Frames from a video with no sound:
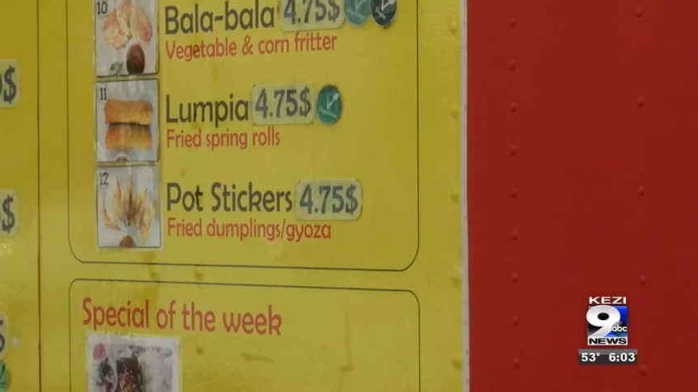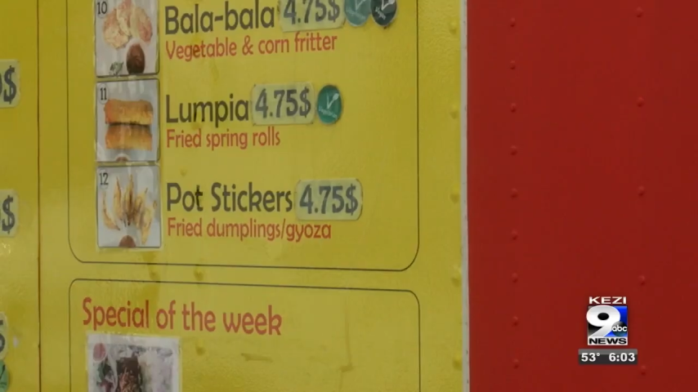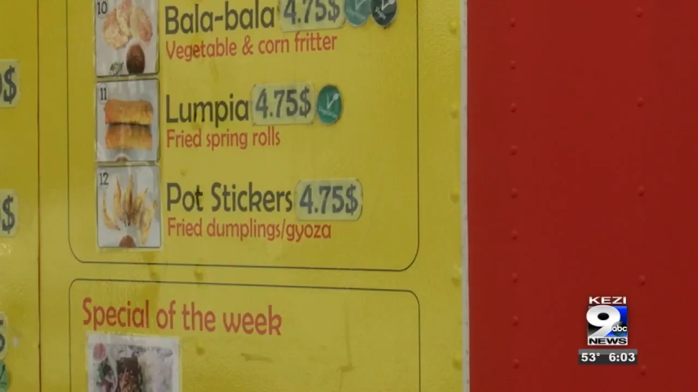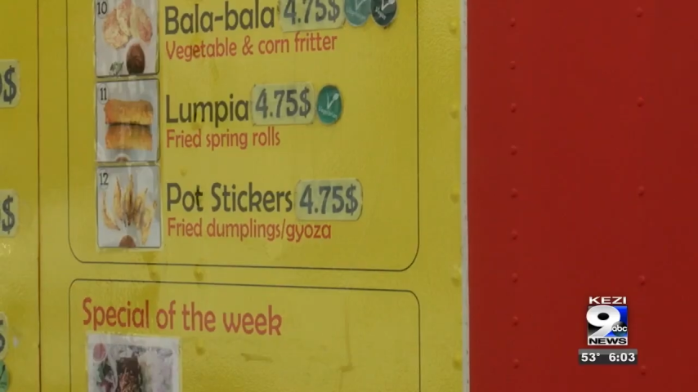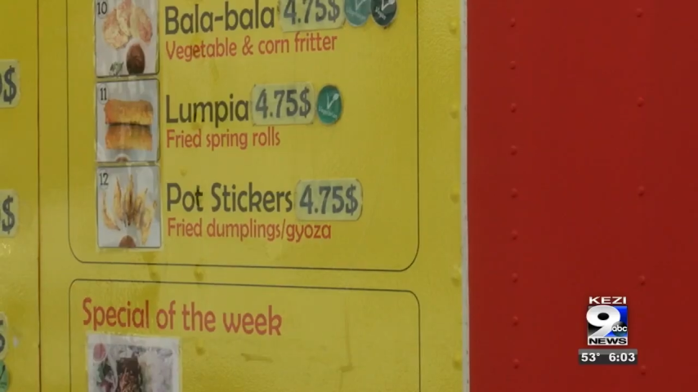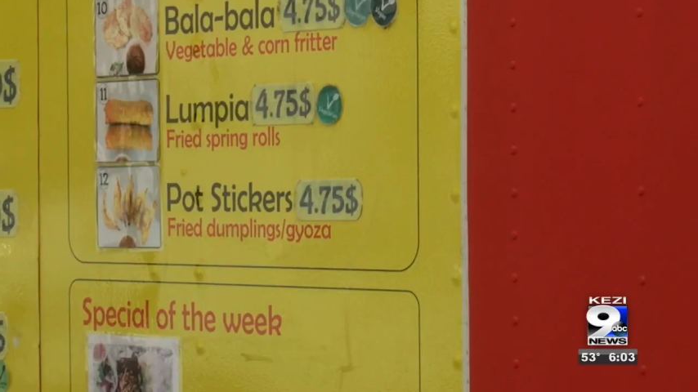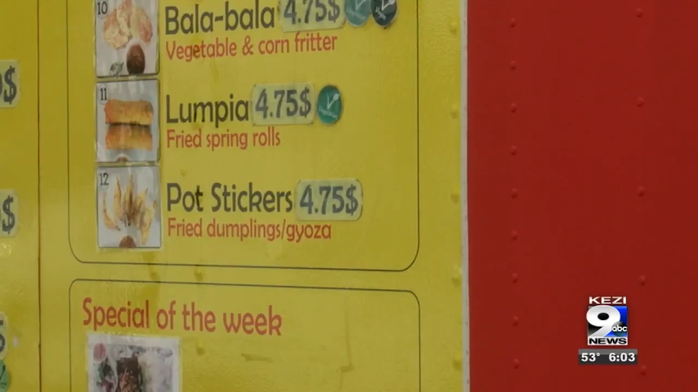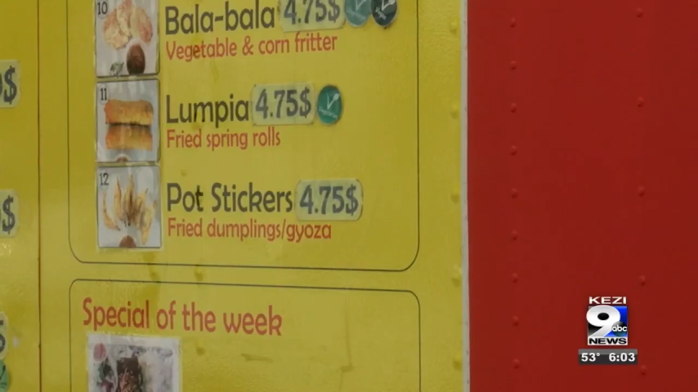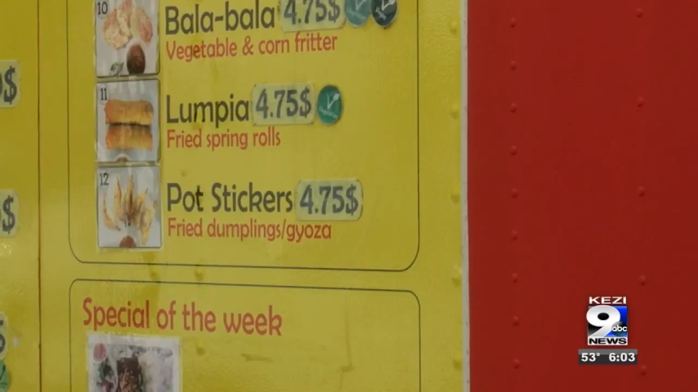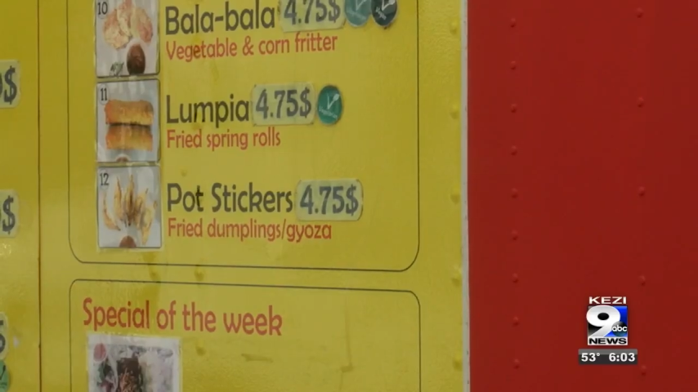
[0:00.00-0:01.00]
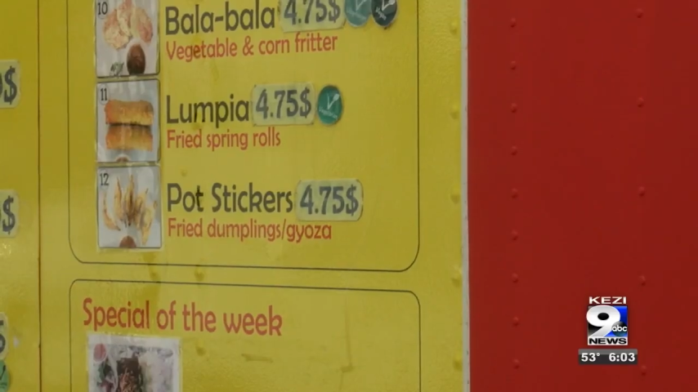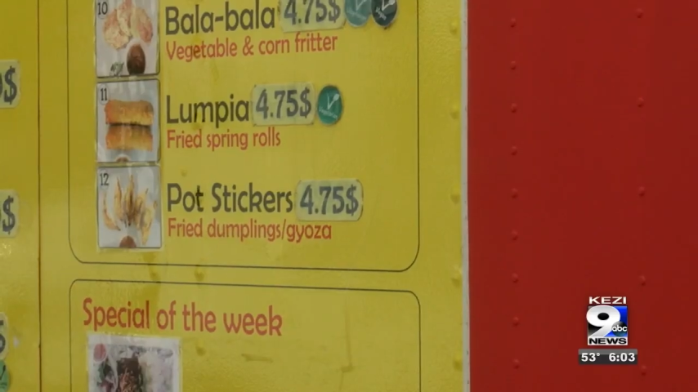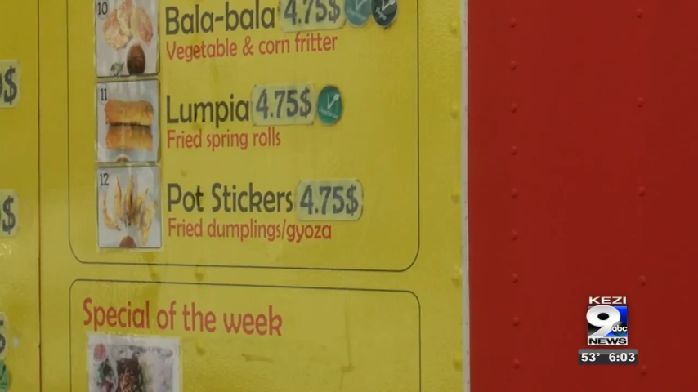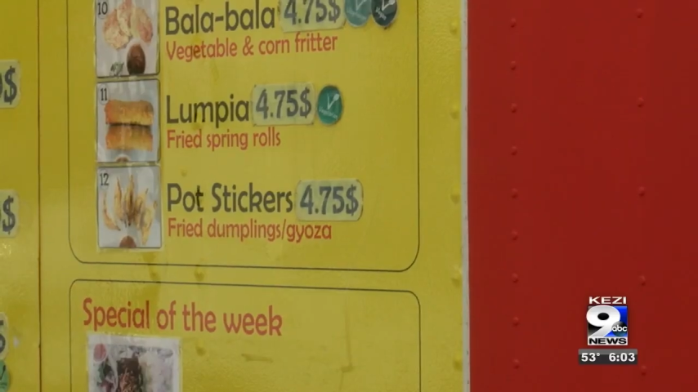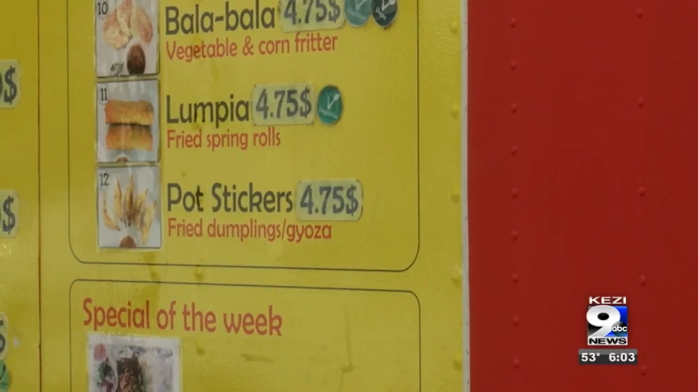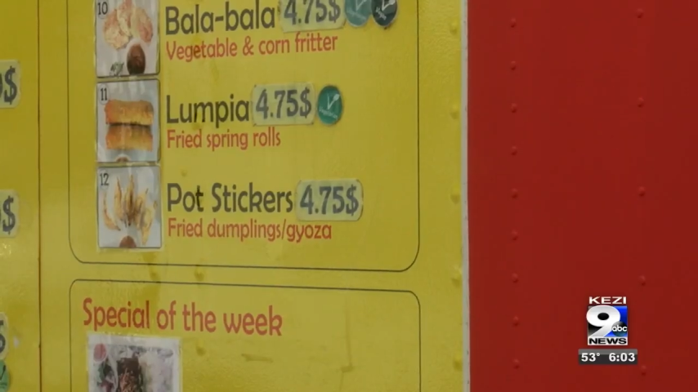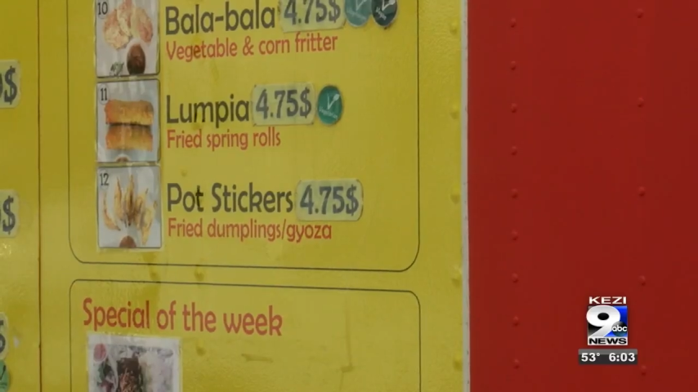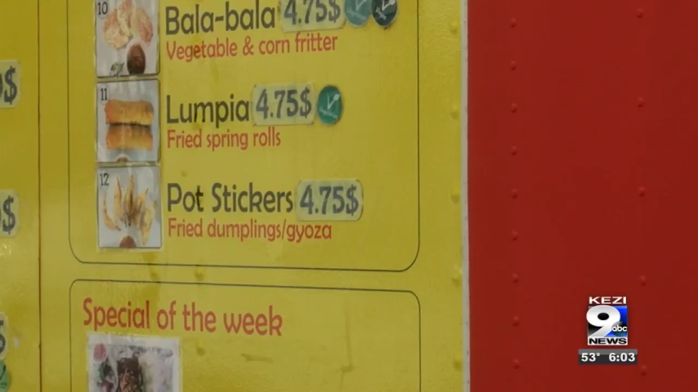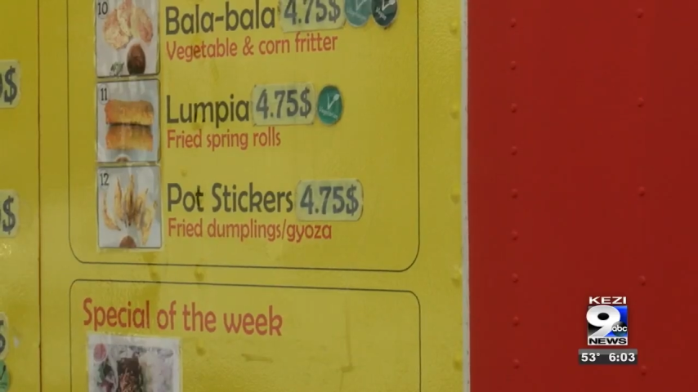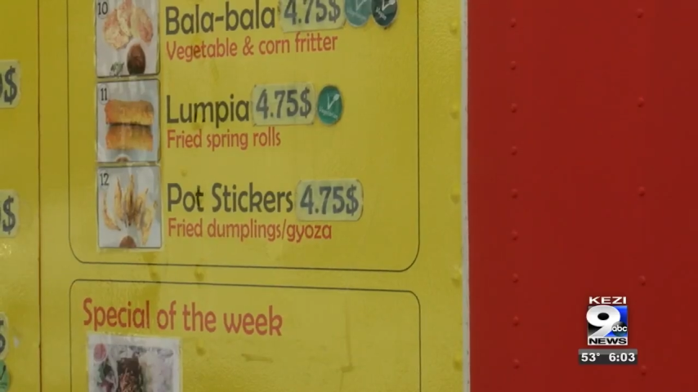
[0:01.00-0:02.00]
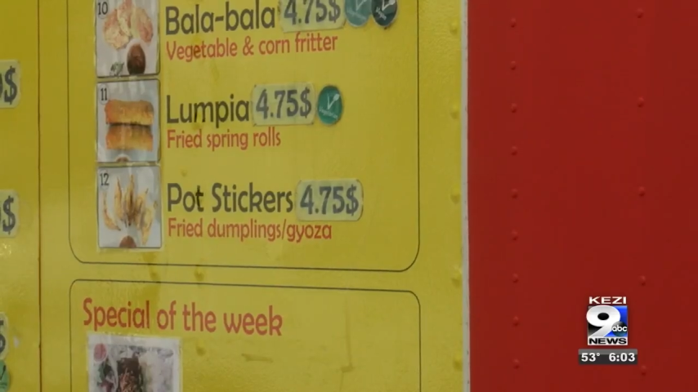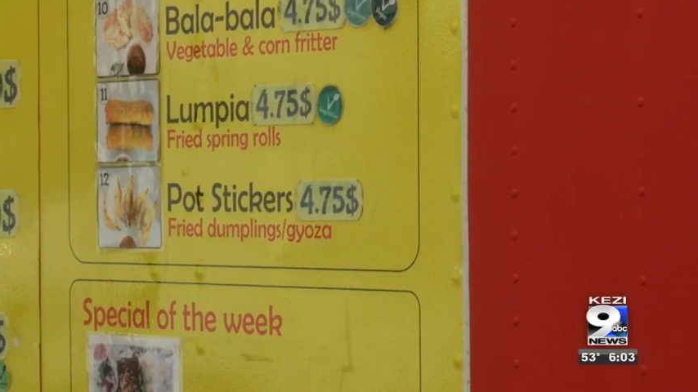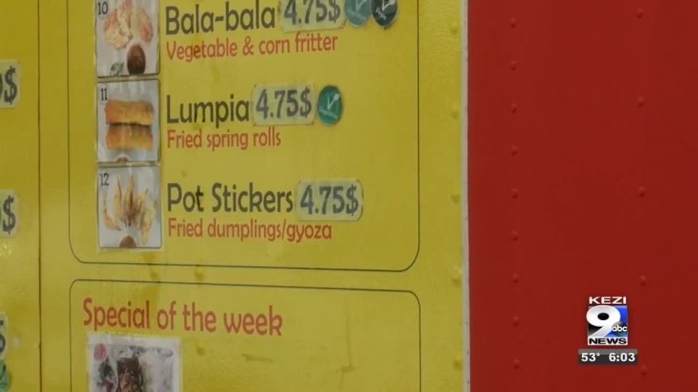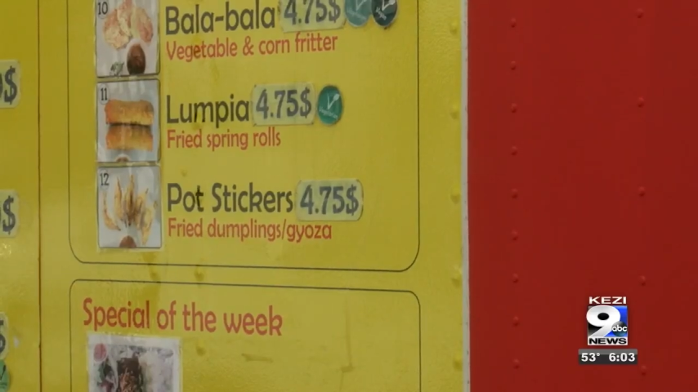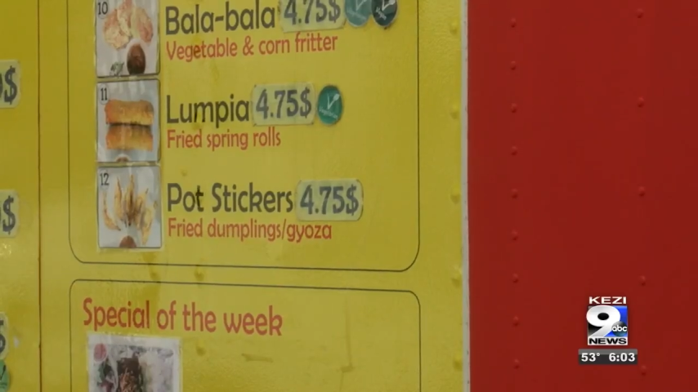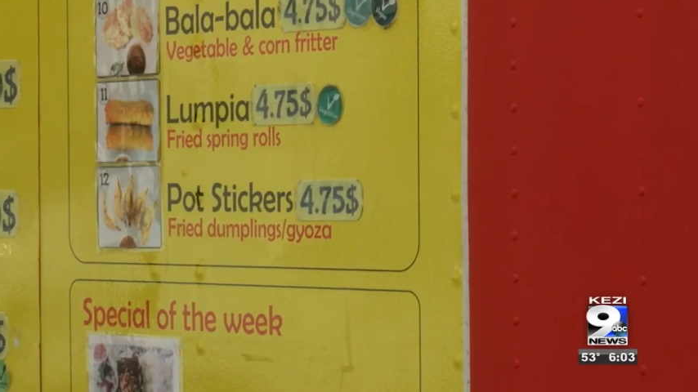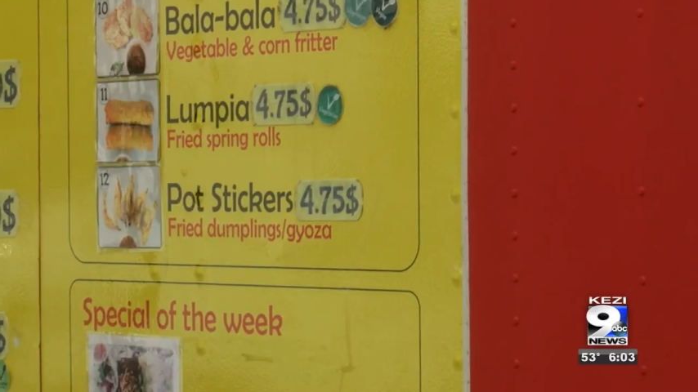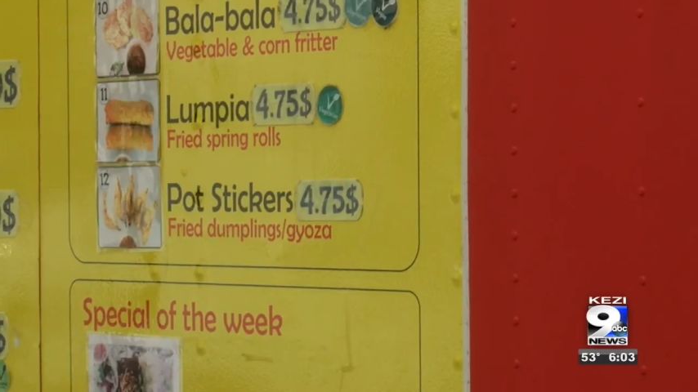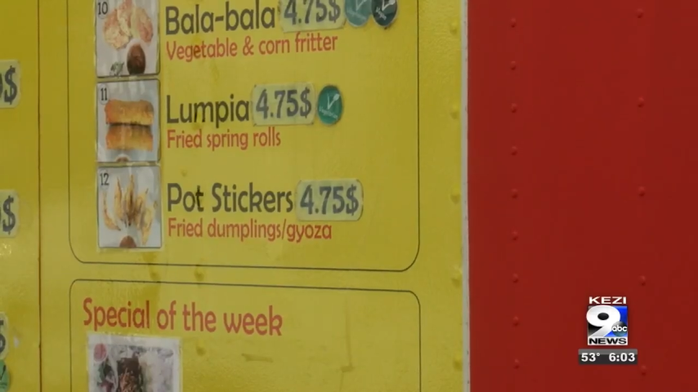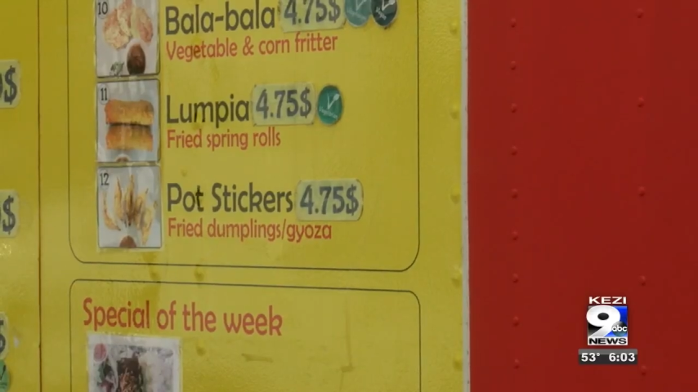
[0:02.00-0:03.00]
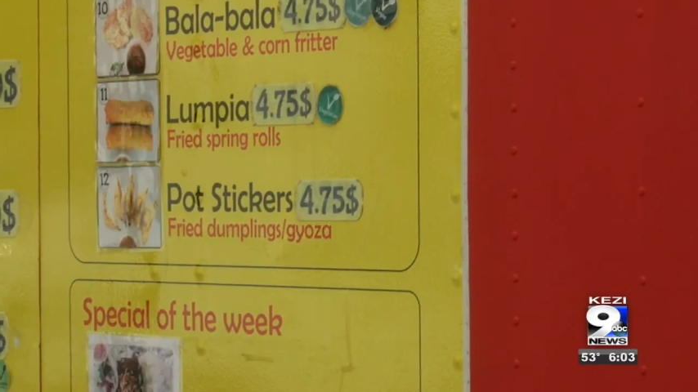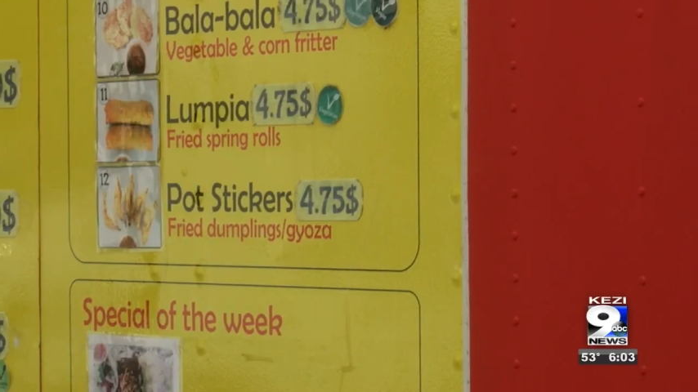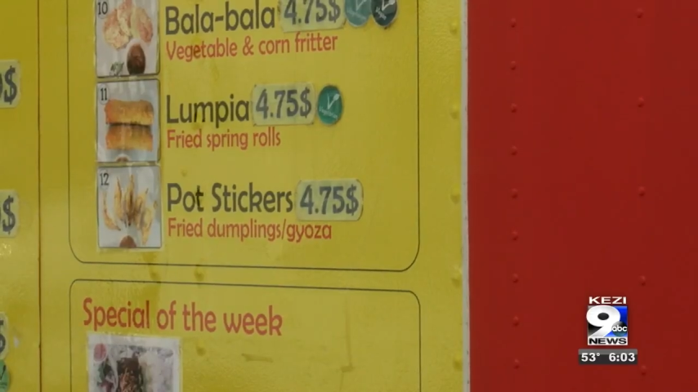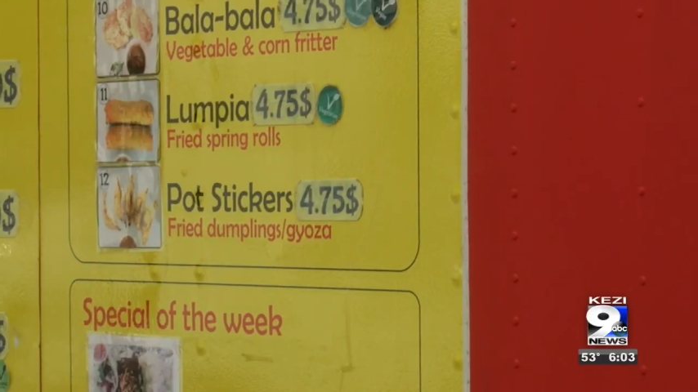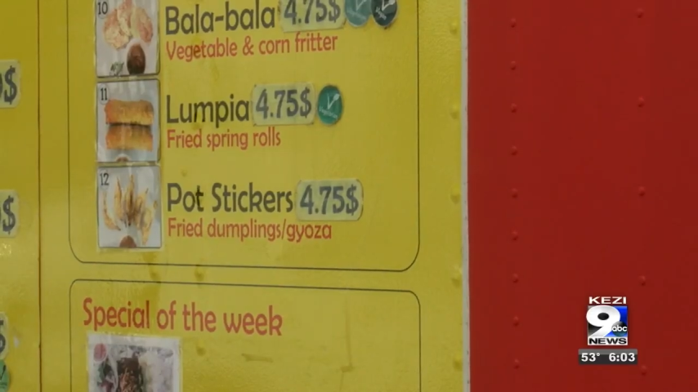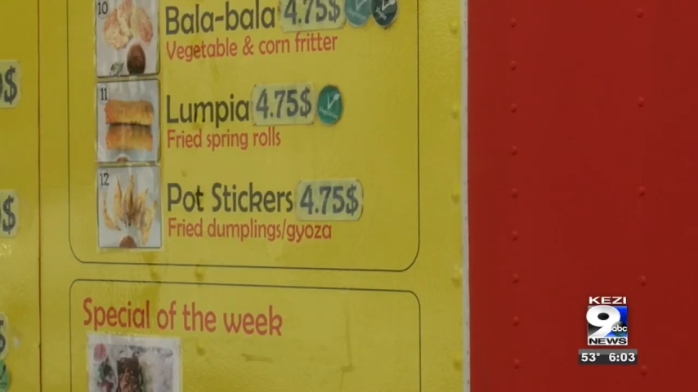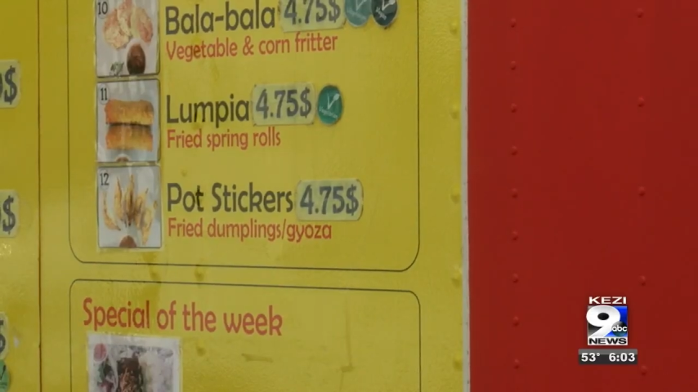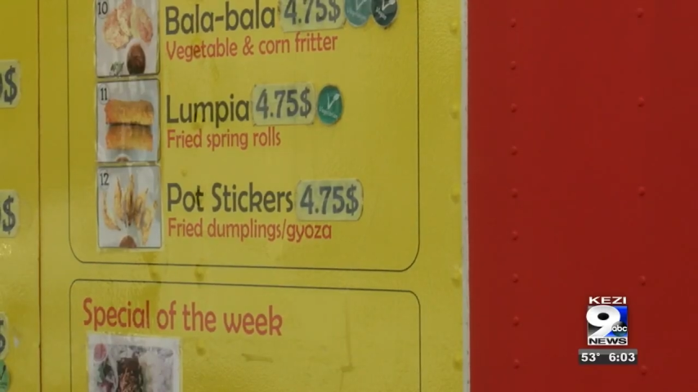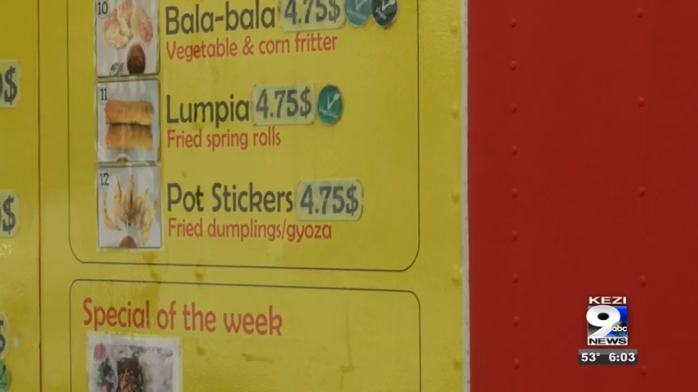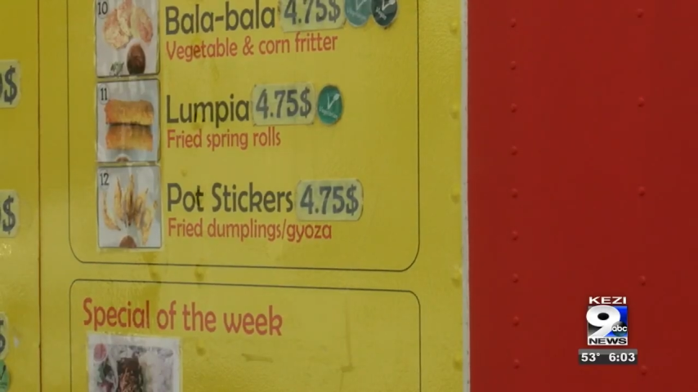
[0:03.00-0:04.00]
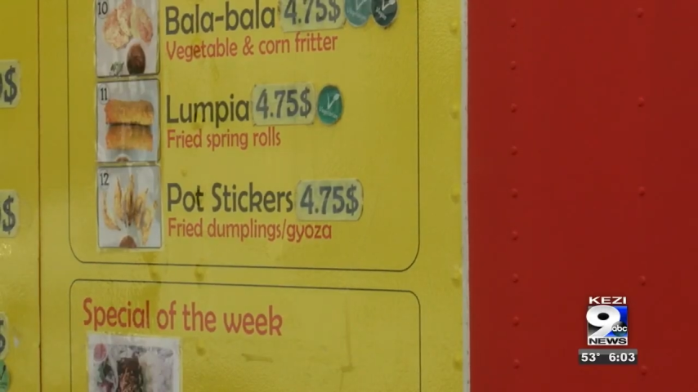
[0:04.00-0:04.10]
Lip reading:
[unreadable: no face in view]